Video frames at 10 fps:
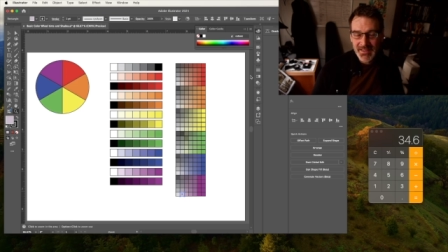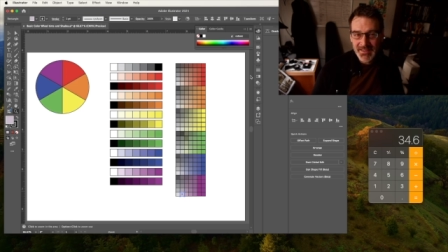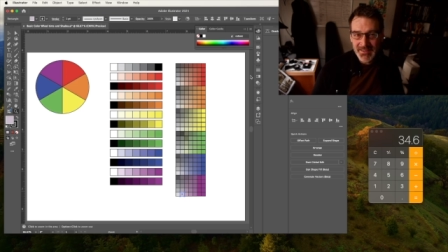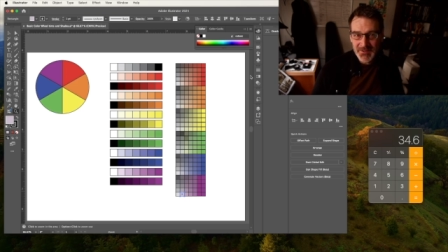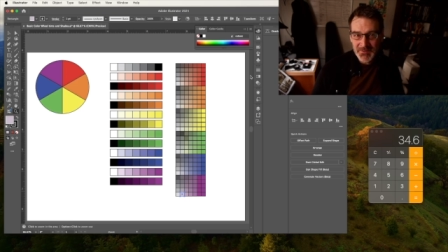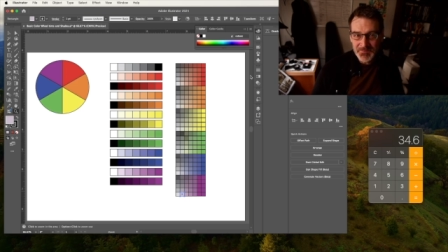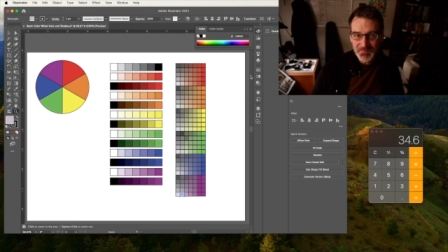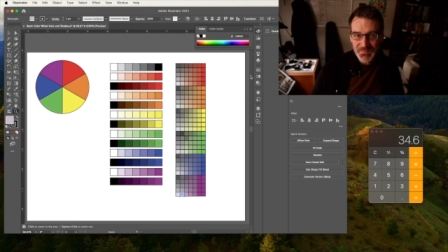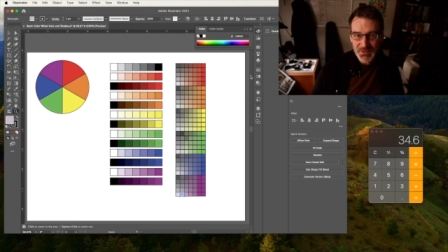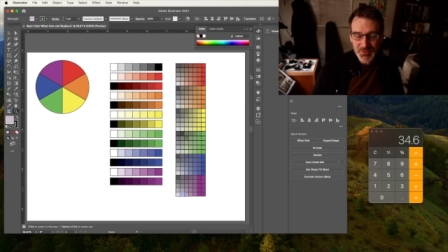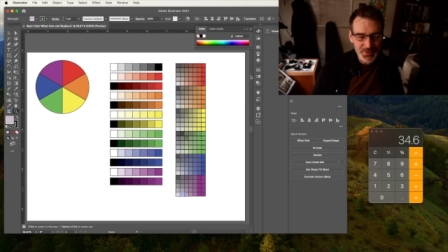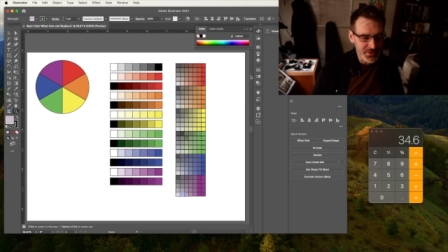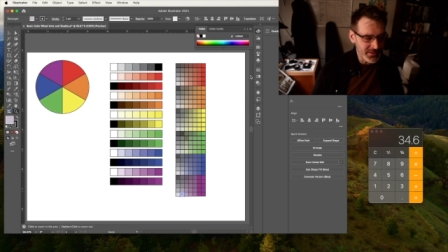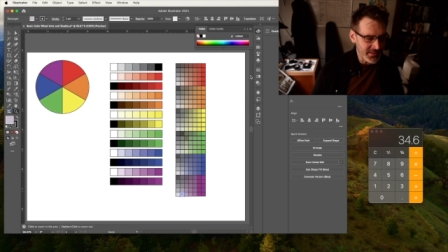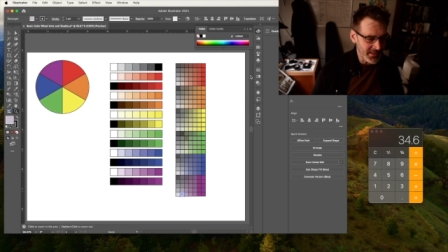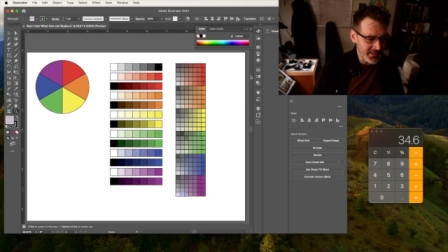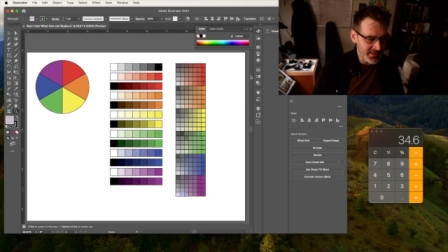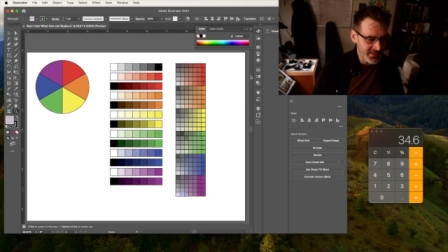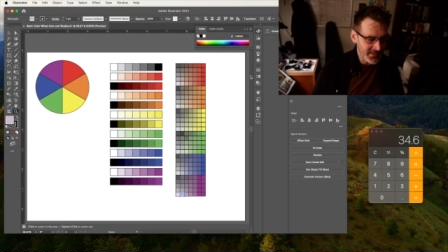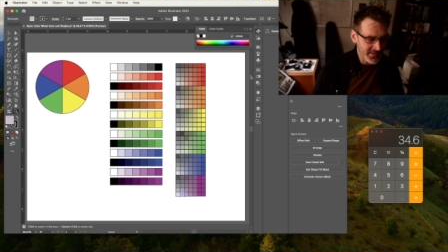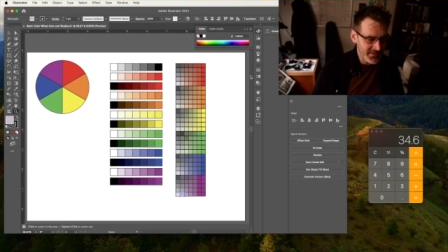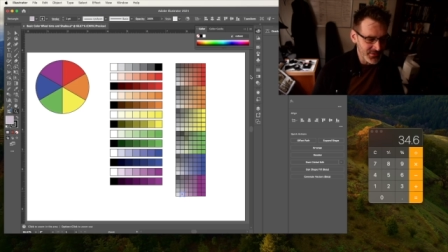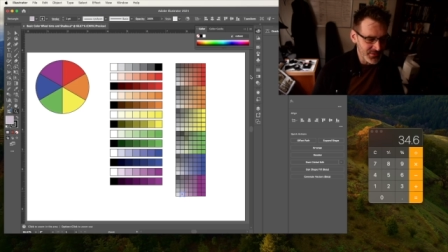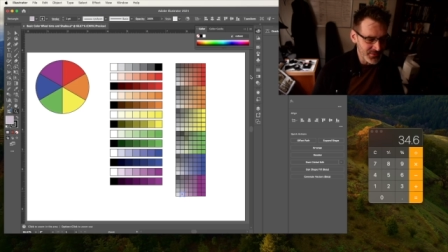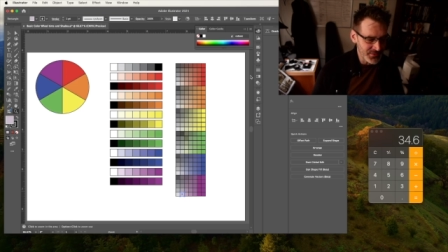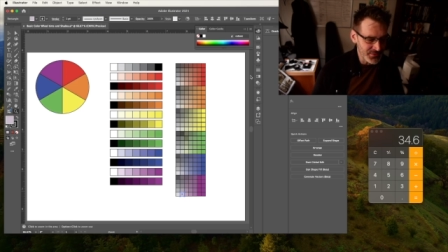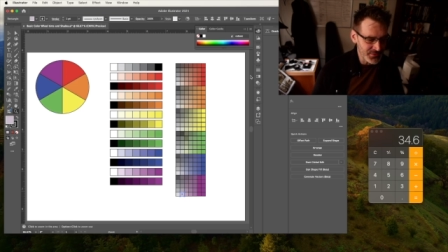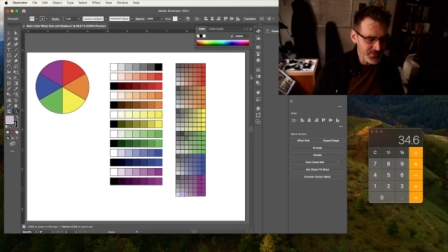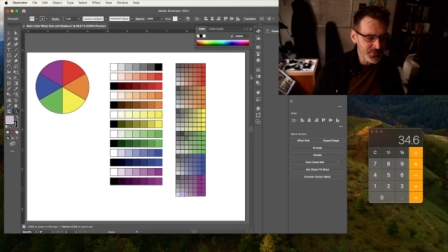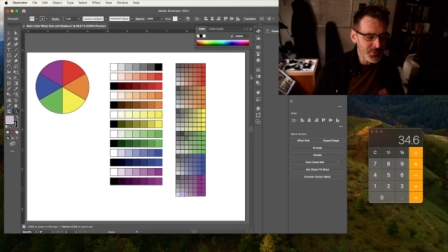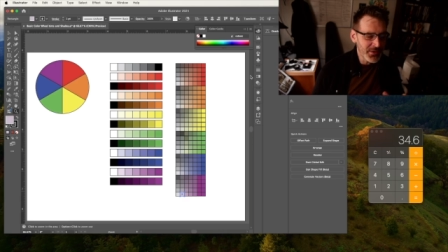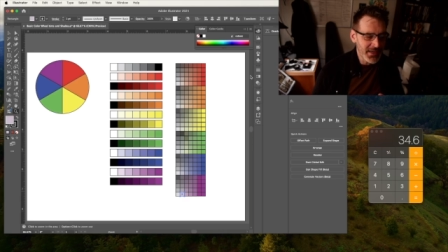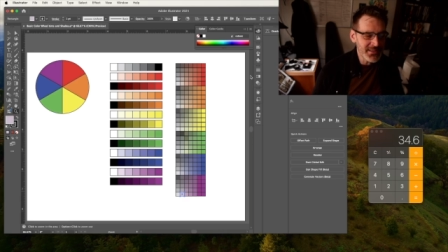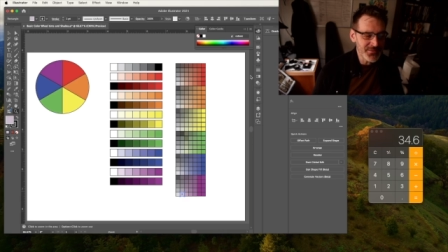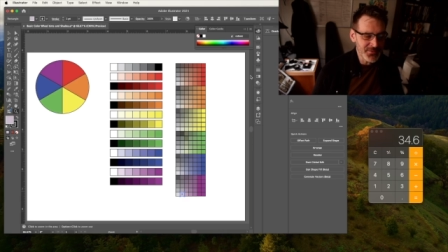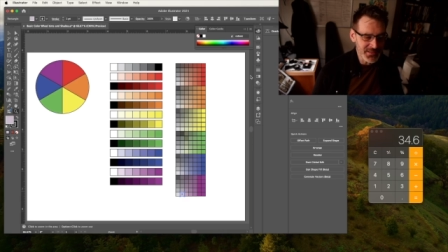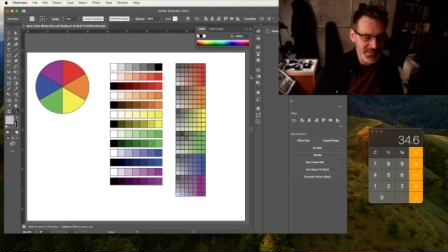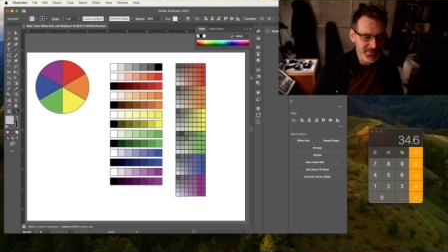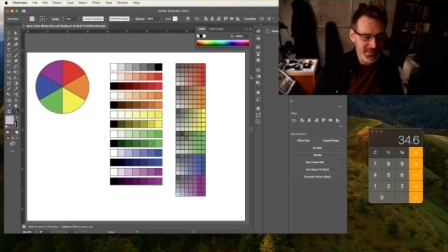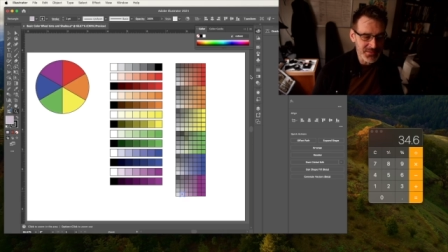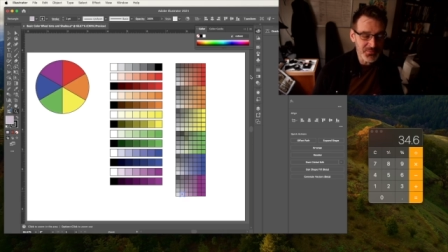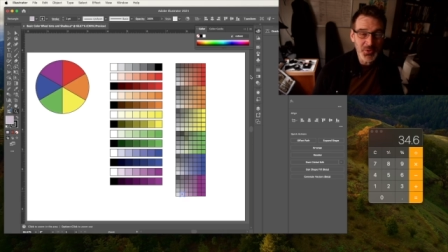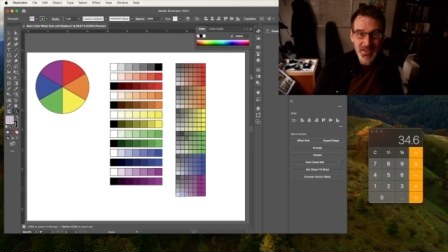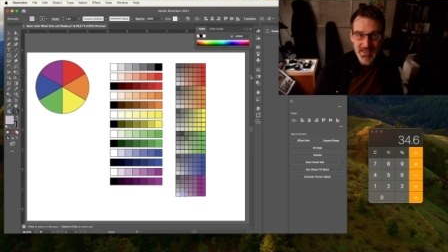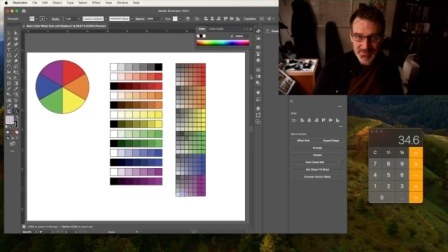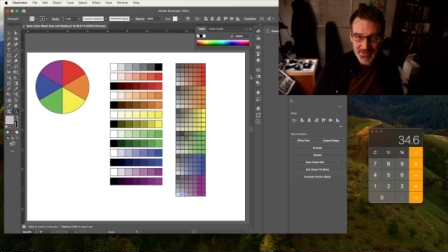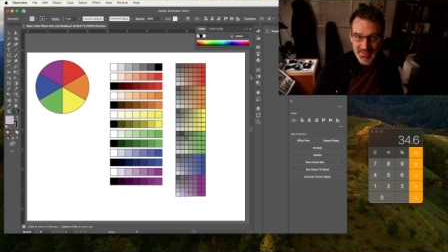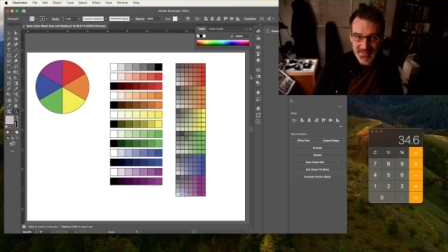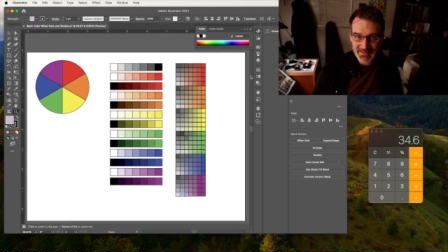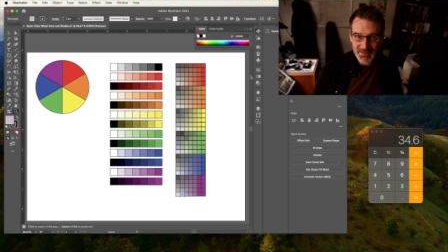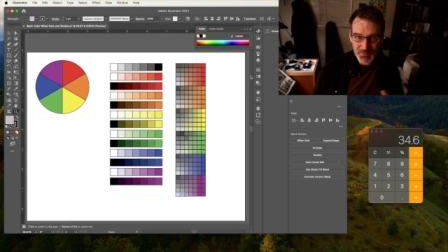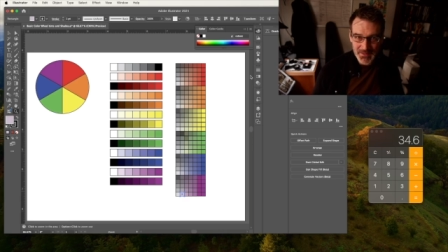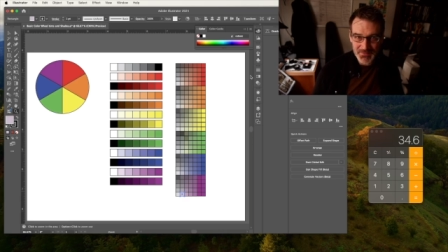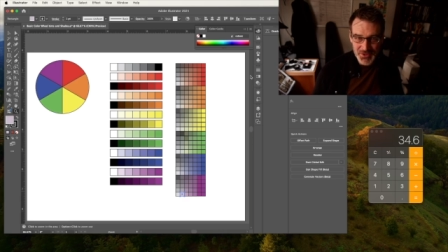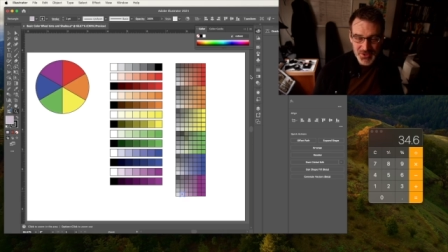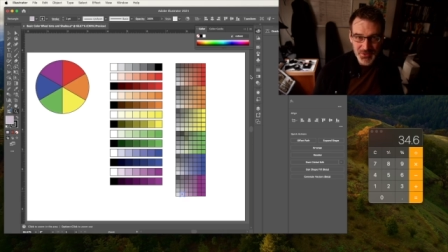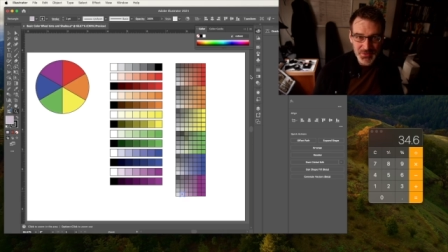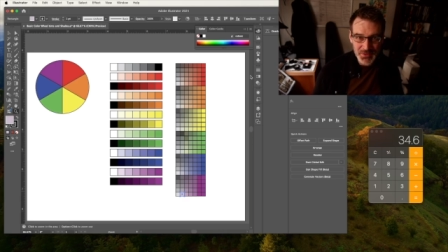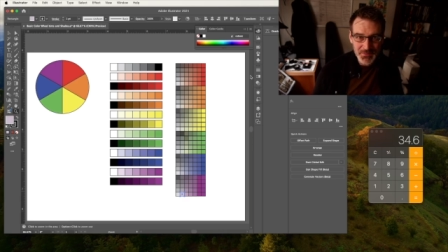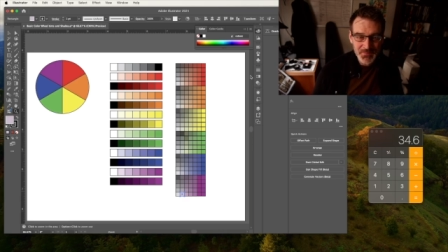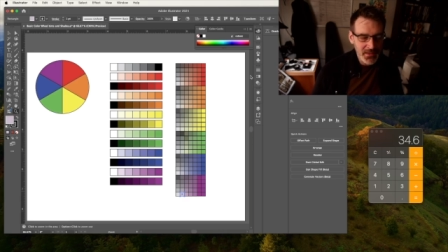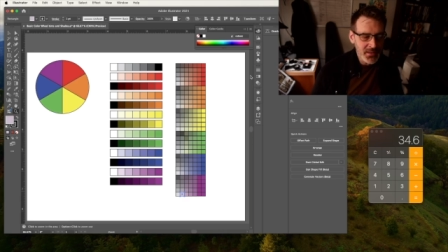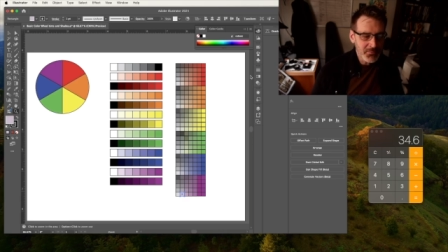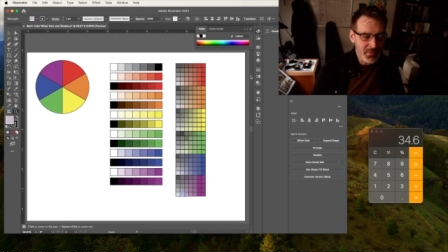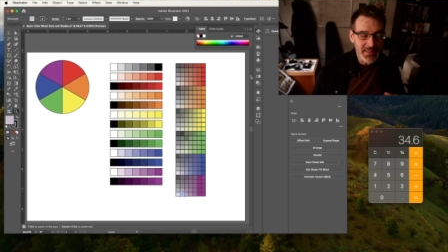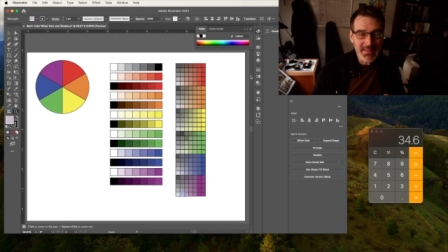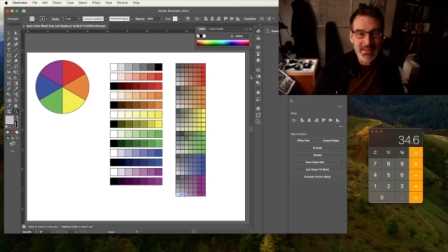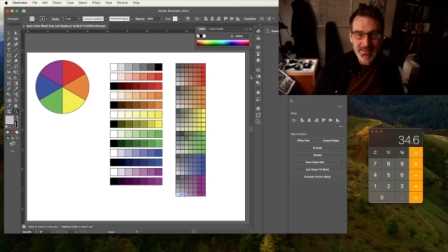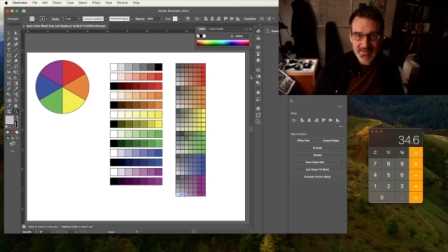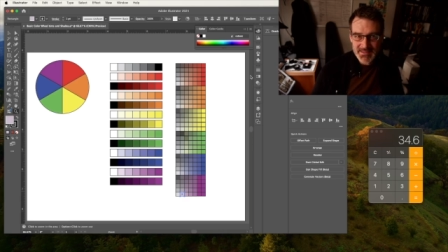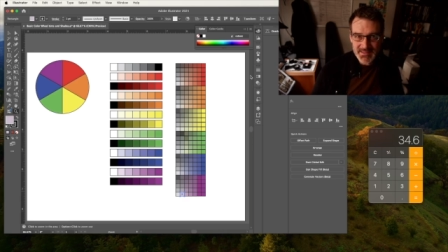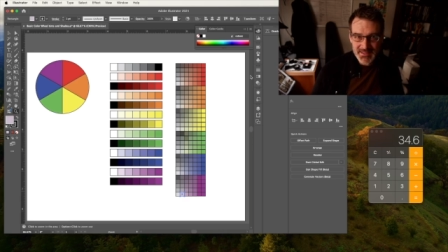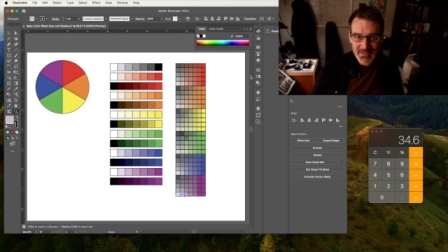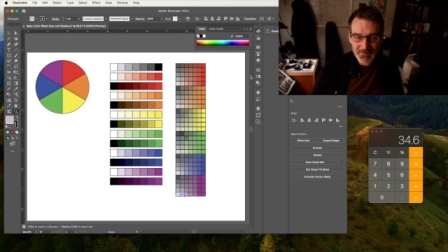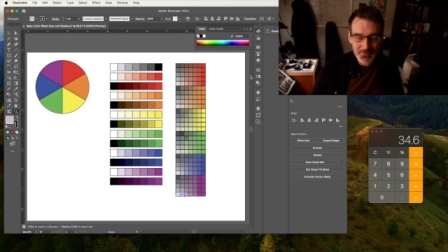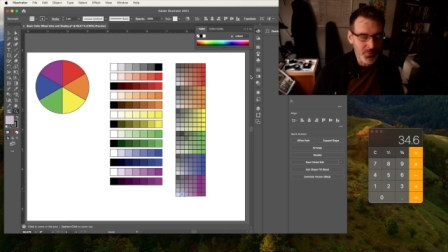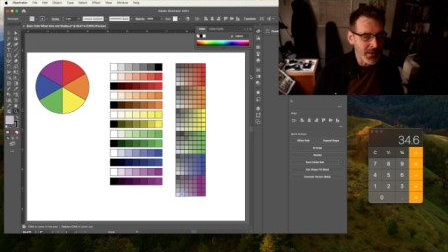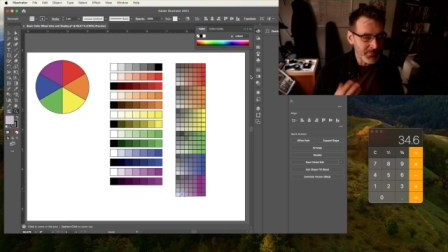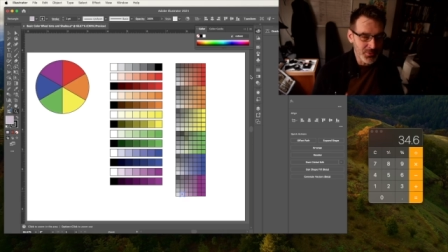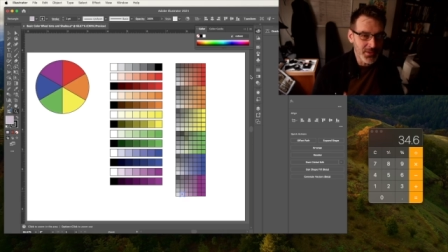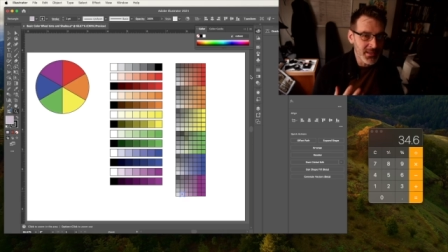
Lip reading: You could do all kinds of things to make this more complicated than what I've just shown you, but I think that this is enough to wrap your